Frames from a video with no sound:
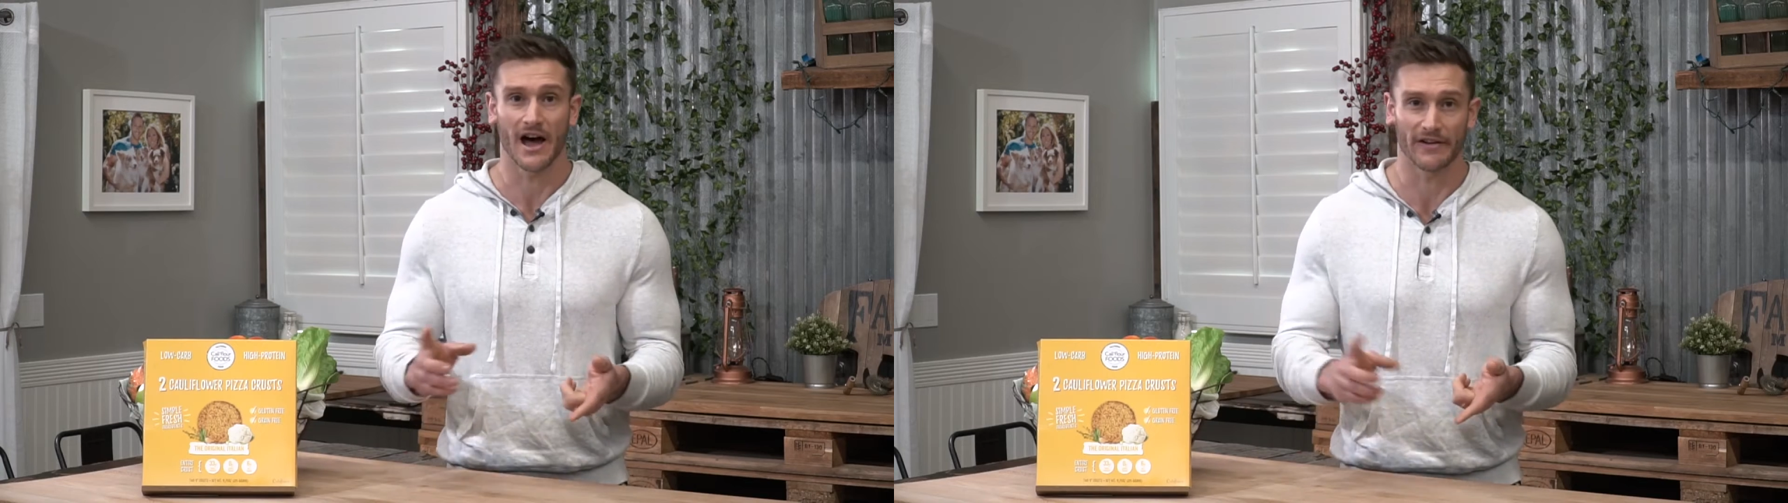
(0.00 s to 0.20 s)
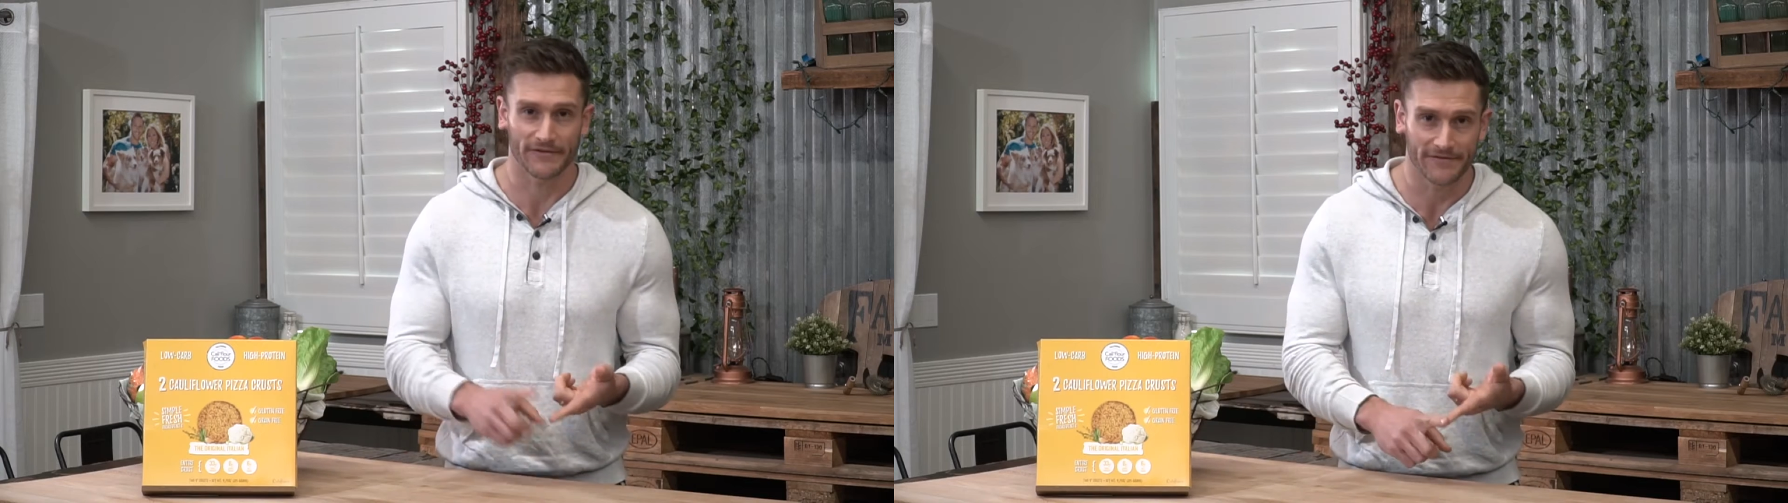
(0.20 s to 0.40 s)

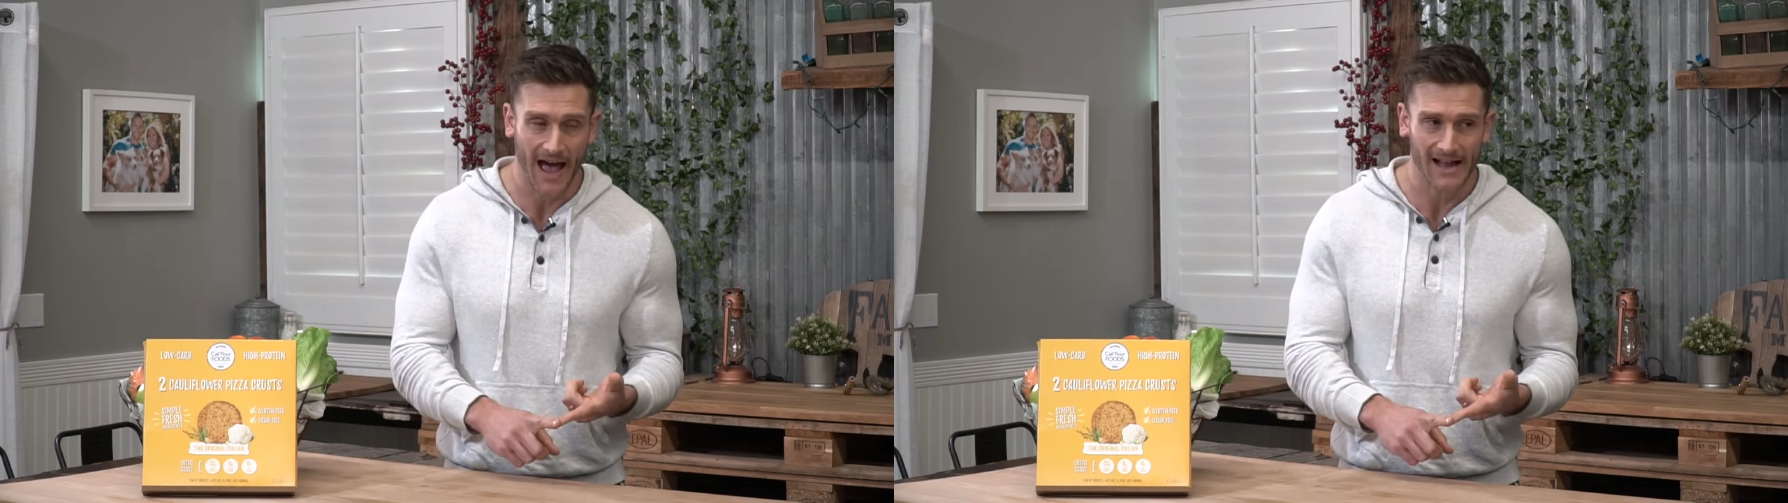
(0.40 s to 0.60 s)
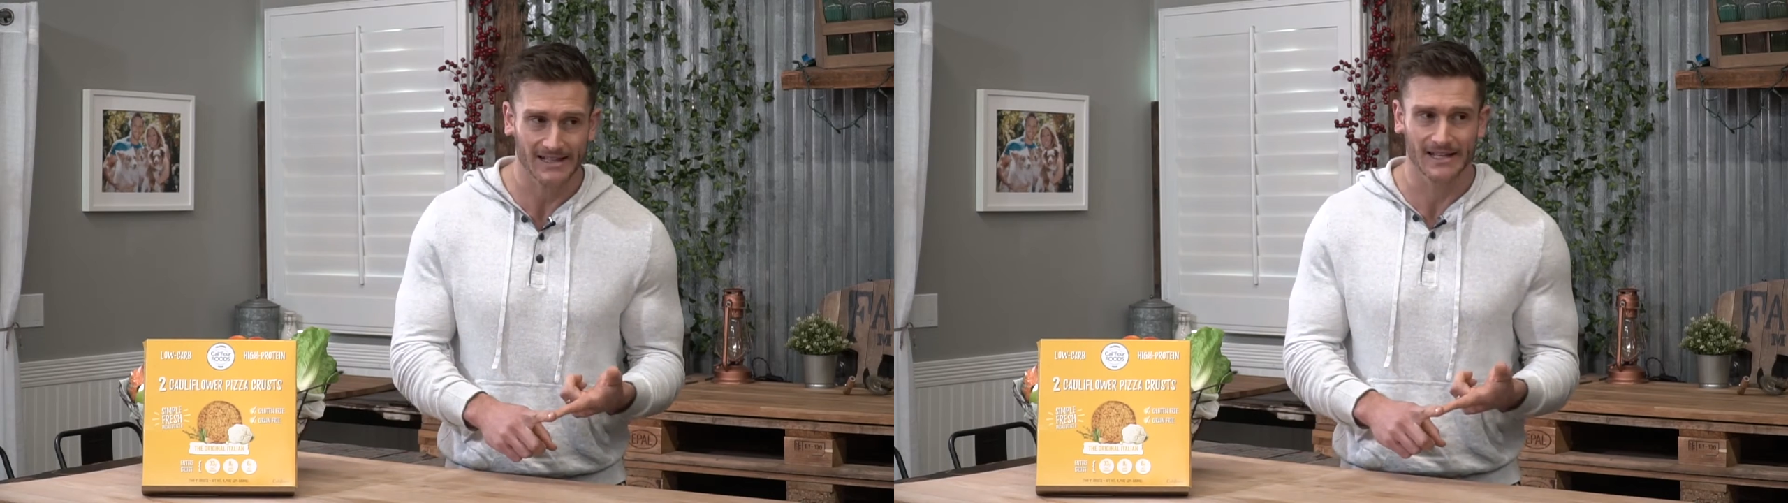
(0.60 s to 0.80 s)
of
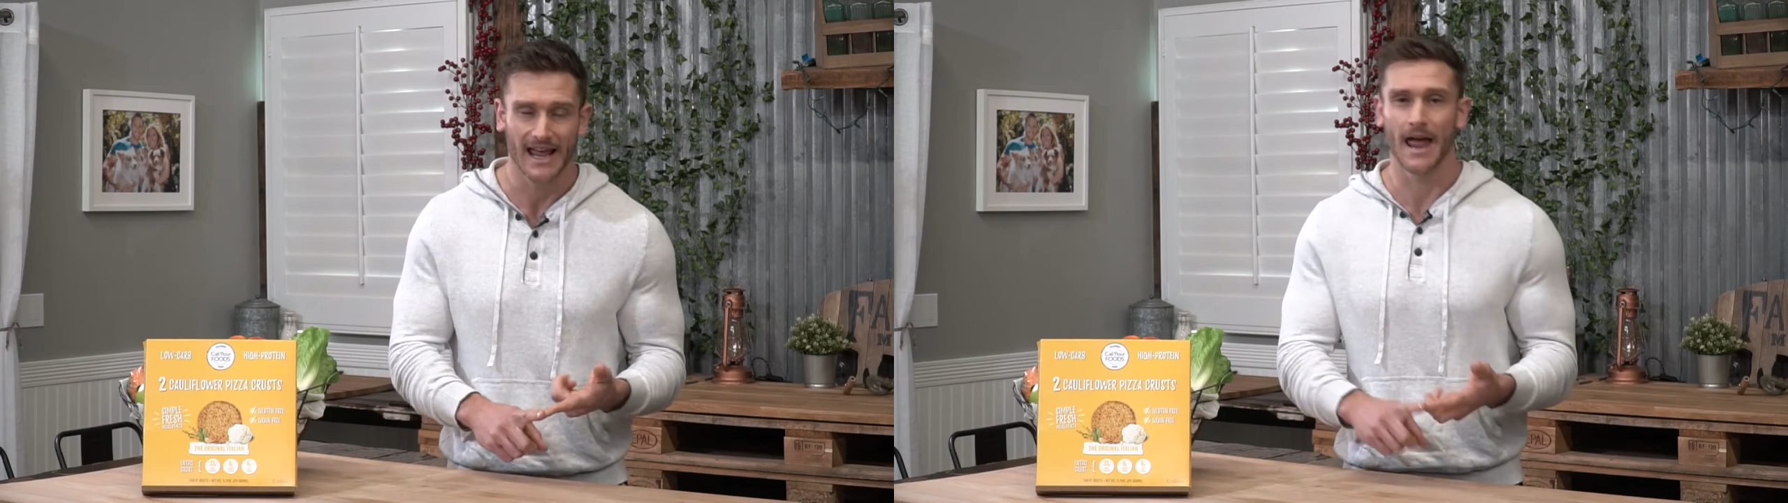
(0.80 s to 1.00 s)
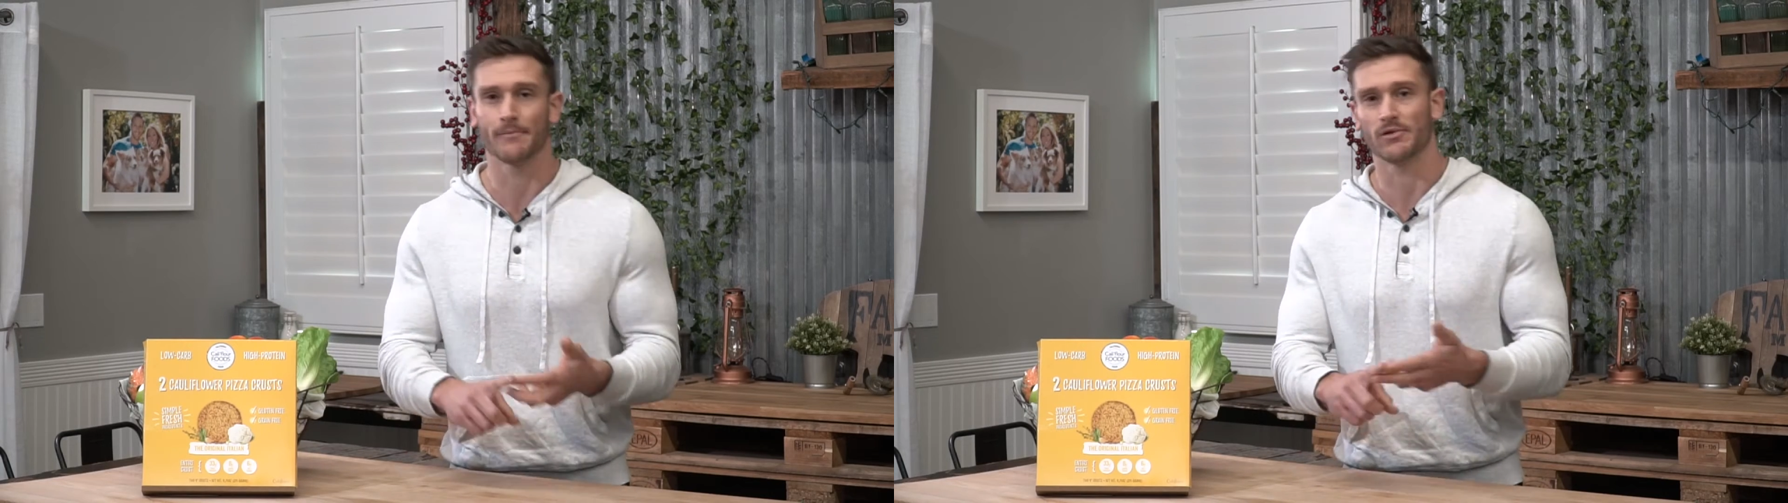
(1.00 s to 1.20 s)
fats and